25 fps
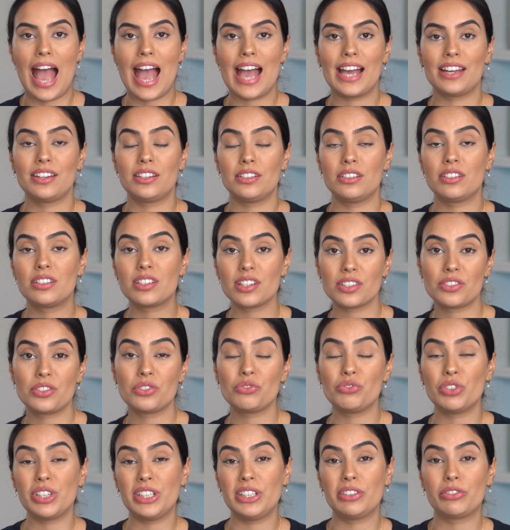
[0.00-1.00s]
and
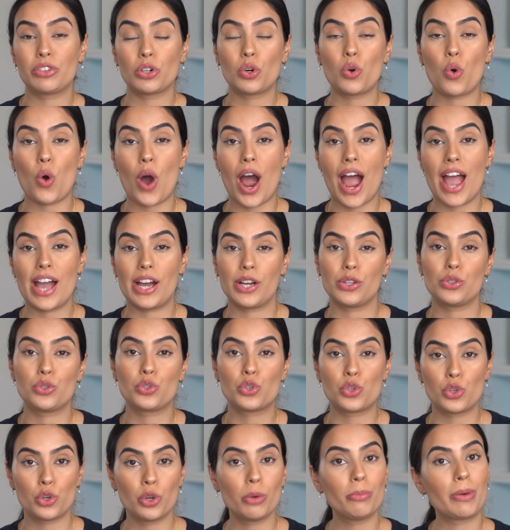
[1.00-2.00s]
doesn't really require
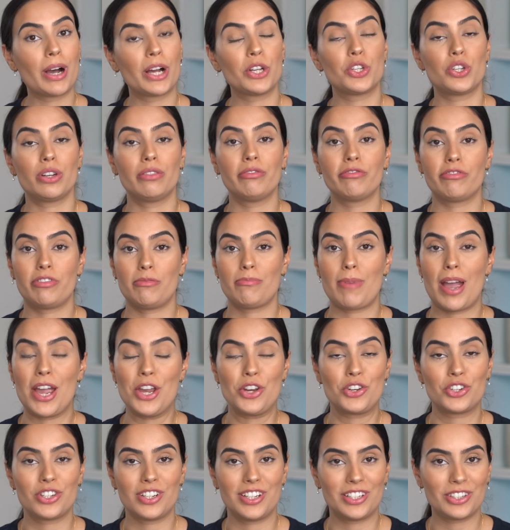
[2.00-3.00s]
too much
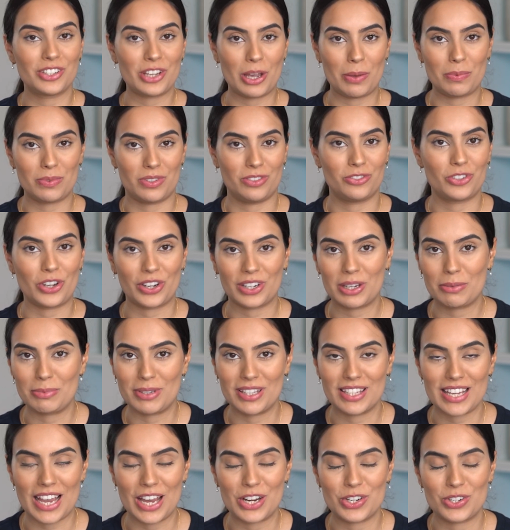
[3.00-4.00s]
information in terms of
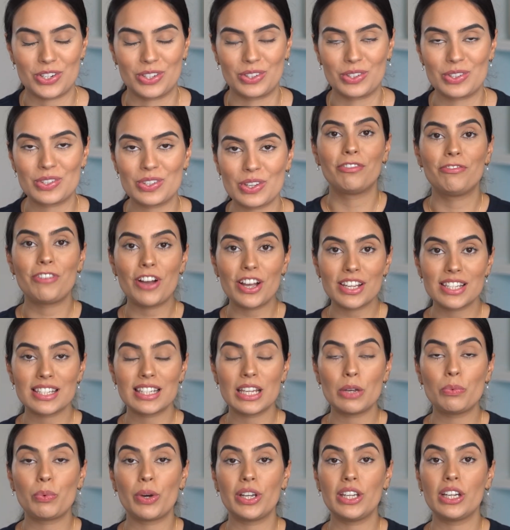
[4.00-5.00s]
documentations.
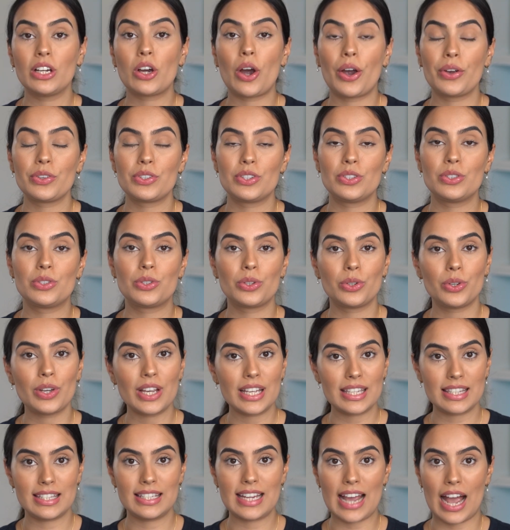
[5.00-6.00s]
Firstly, what you're going to do
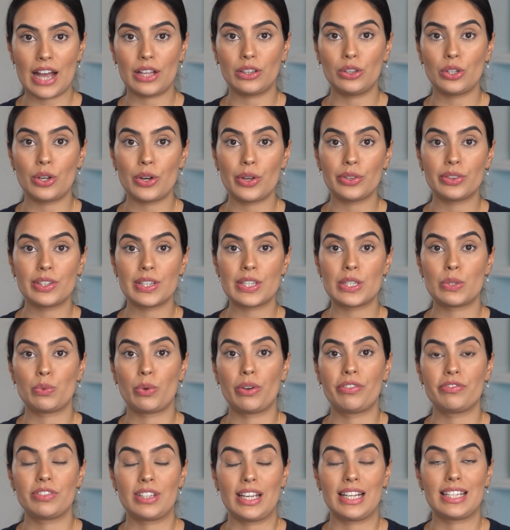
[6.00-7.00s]
is download the
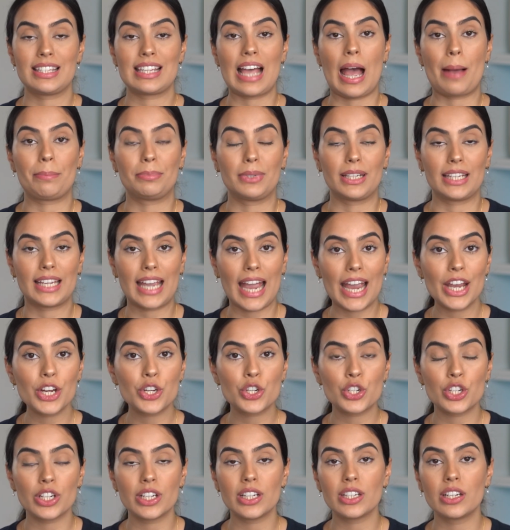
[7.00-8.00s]
Swyftx
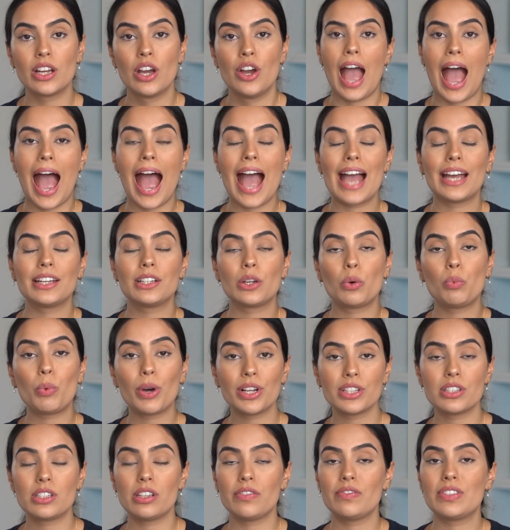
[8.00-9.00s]
application, and
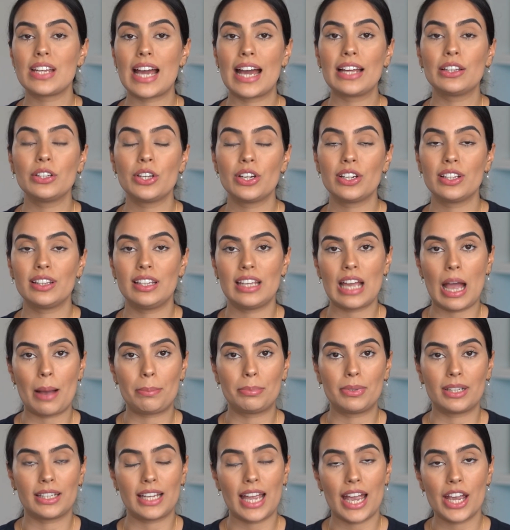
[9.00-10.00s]
once you've downloaded the
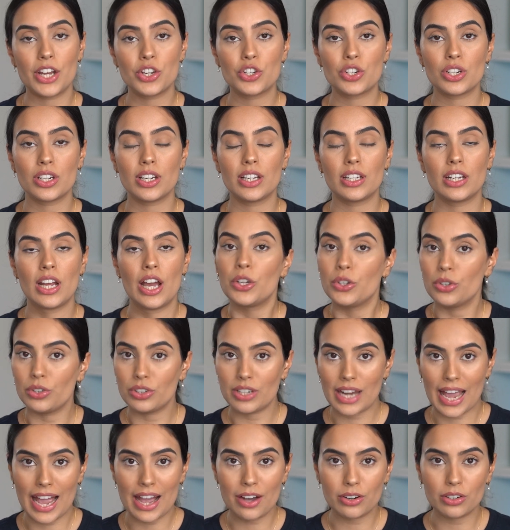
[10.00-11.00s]
application, you're
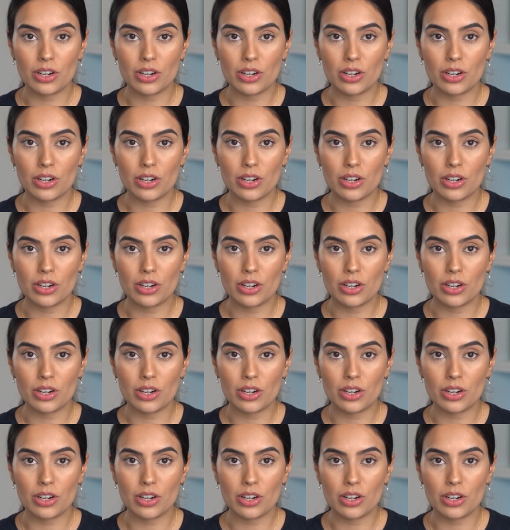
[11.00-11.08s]
now